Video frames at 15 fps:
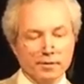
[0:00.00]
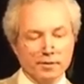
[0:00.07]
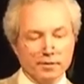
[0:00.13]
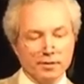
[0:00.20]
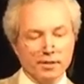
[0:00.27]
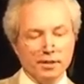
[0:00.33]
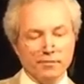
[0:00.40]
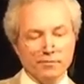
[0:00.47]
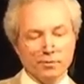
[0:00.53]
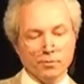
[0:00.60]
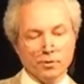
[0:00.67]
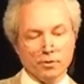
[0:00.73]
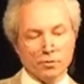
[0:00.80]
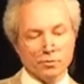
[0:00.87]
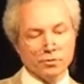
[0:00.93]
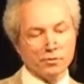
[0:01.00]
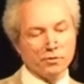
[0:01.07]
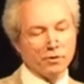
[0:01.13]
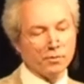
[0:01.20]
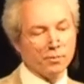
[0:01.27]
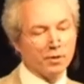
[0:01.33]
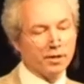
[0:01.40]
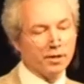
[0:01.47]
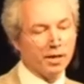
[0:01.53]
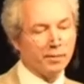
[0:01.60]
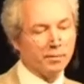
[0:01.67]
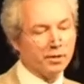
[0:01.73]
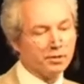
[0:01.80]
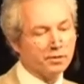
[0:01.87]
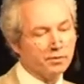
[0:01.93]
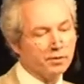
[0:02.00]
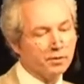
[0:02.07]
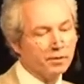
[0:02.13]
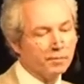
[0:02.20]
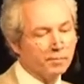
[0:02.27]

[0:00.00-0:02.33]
see from the laws of thermodynamics.